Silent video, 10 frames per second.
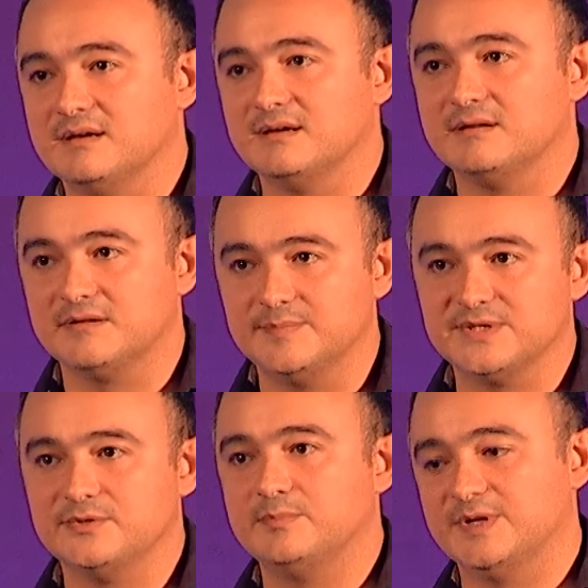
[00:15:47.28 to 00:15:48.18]

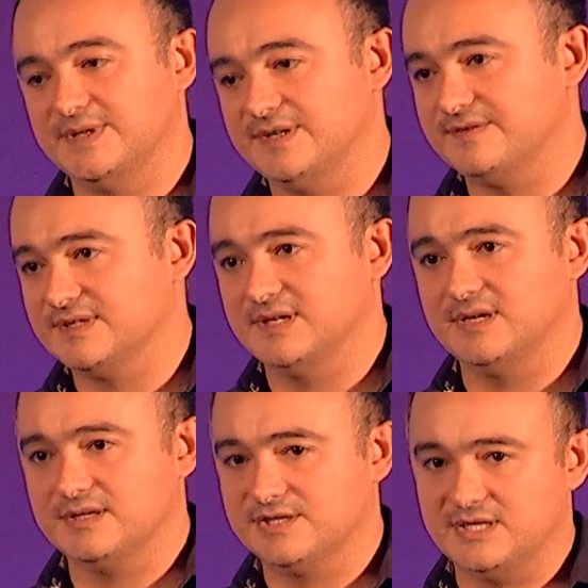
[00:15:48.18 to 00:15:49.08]
crypto primitives
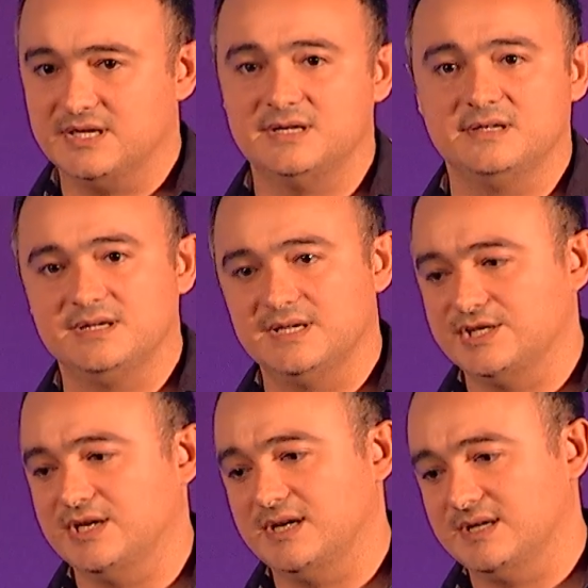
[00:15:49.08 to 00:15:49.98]
like SHA,
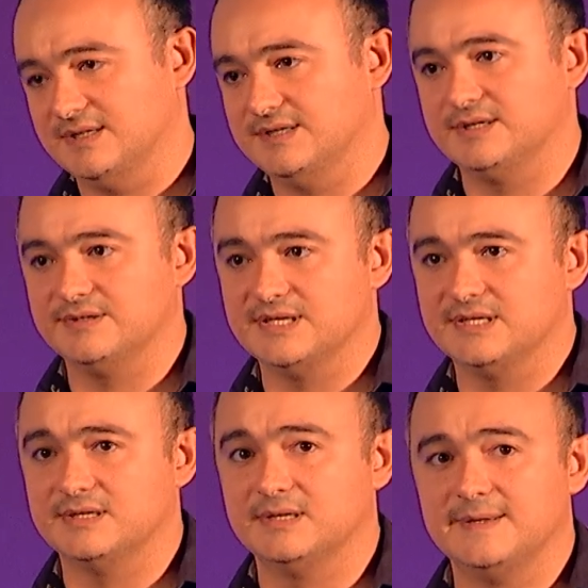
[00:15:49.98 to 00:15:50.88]
Ketchak, et
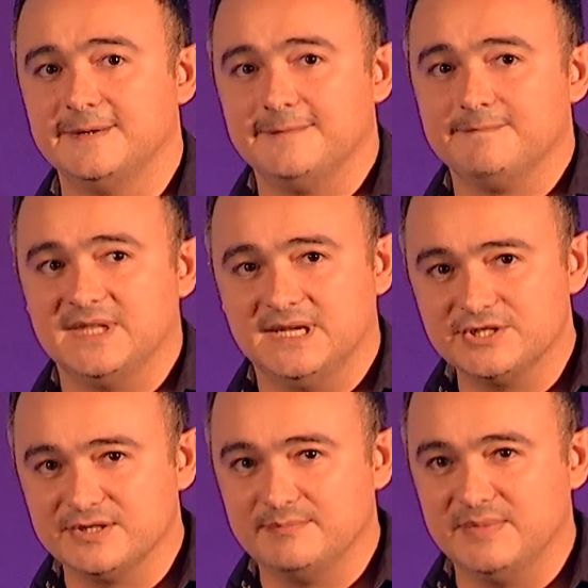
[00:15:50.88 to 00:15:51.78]
cetera, that
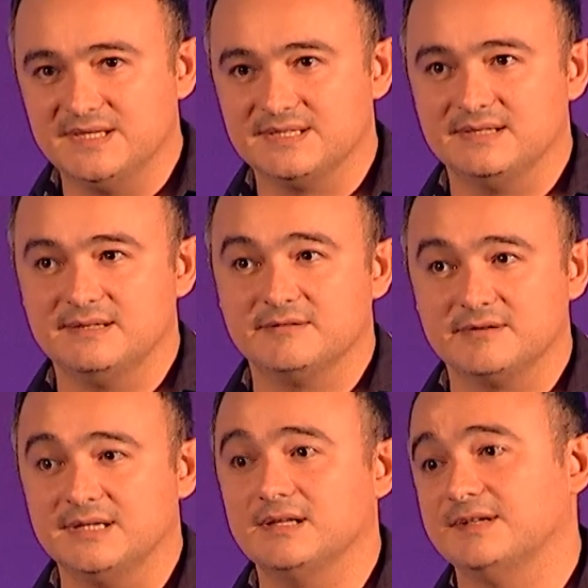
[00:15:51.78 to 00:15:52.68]
actually makes it
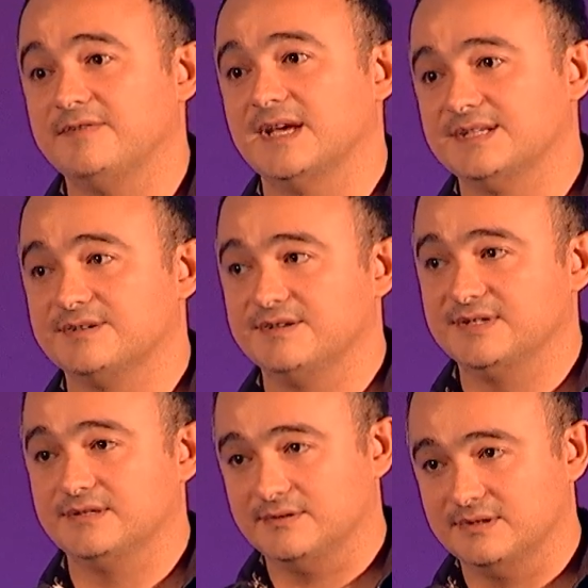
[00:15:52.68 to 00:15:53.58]
run a lot faster
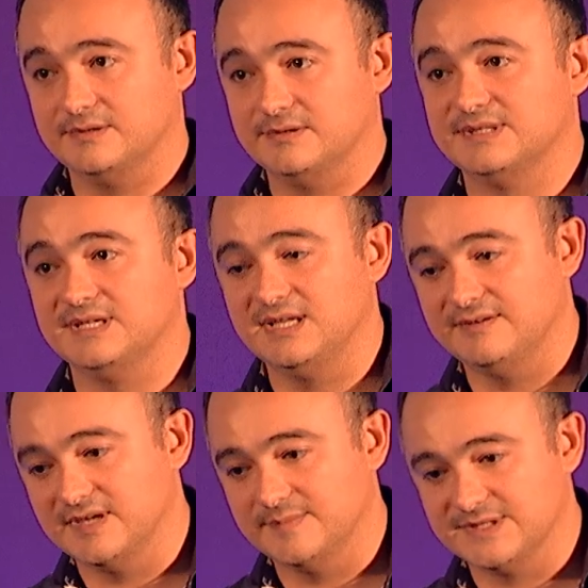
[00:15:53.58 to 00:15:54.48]
even on
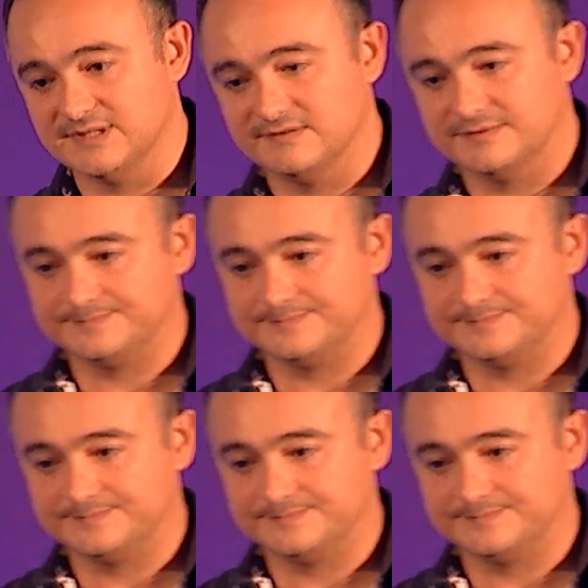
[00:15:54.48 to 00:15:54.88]
ZKVM itself.